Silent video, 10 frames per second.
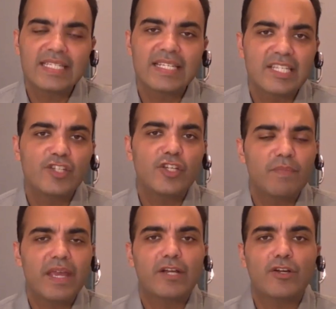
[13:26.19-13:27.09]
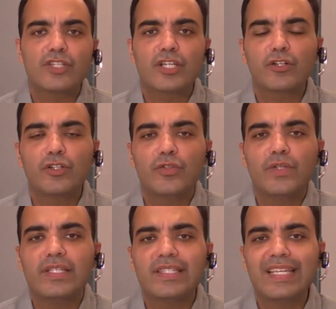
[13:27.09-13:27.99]
decision makers,
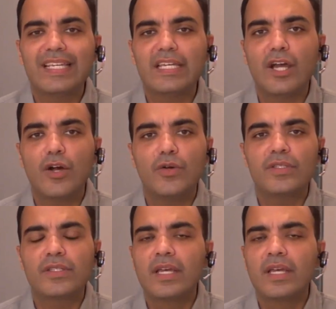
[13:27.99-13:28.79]
including CEOs,